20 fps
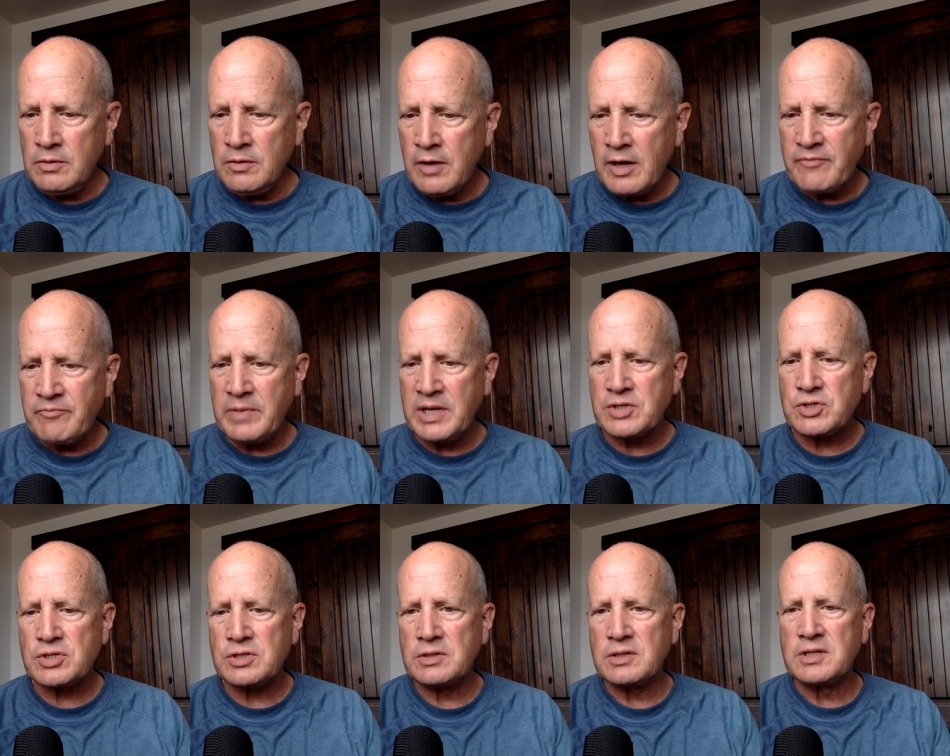I've
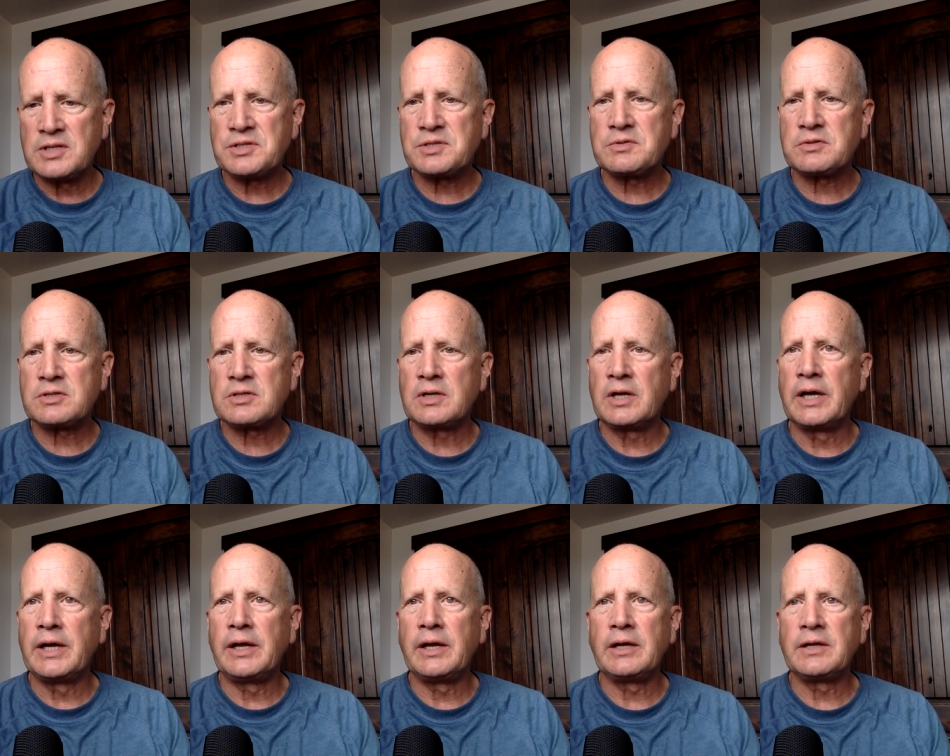mentioned this
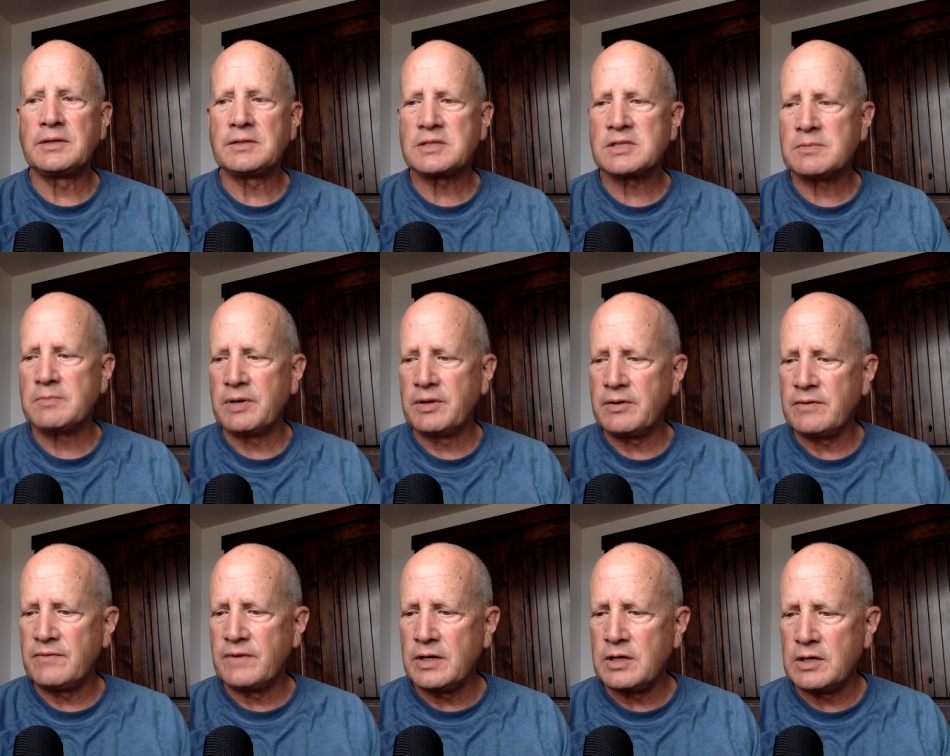in some
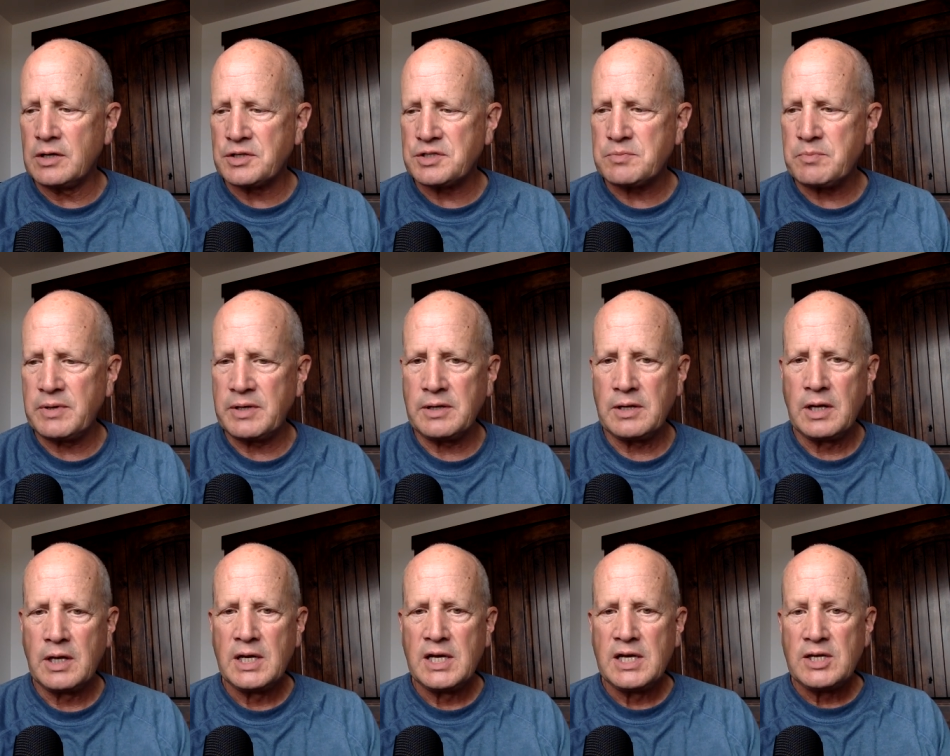other videos, but
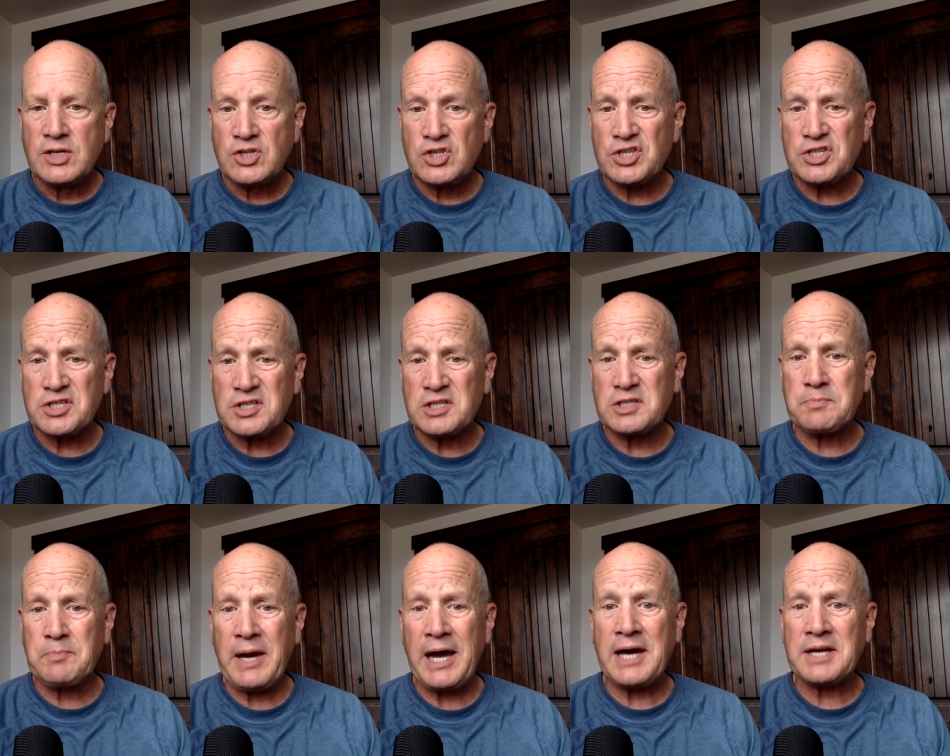just
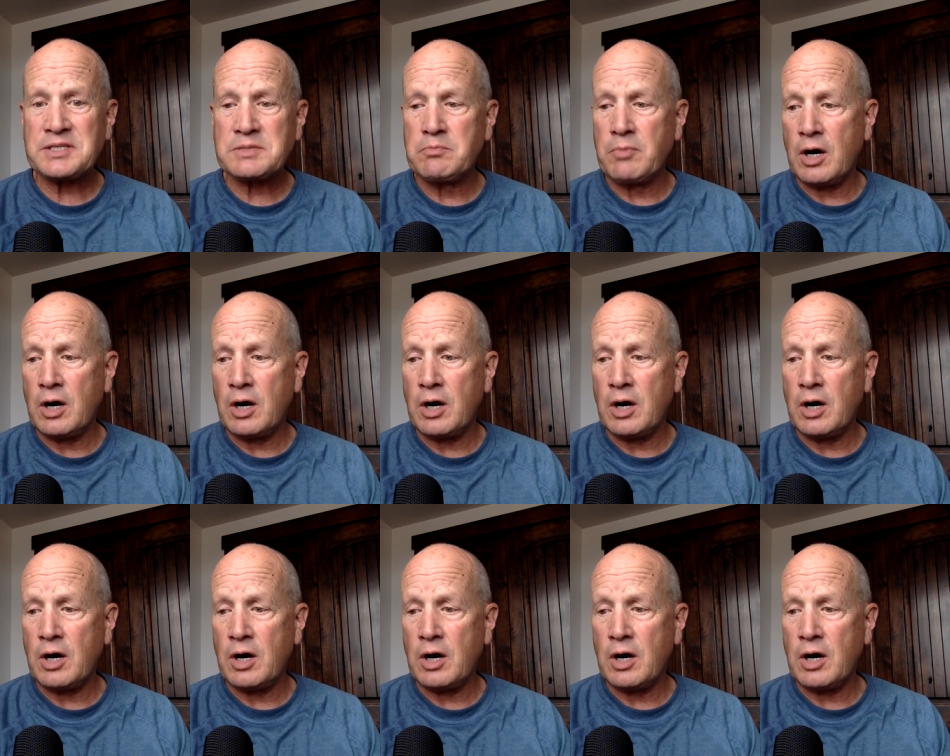this past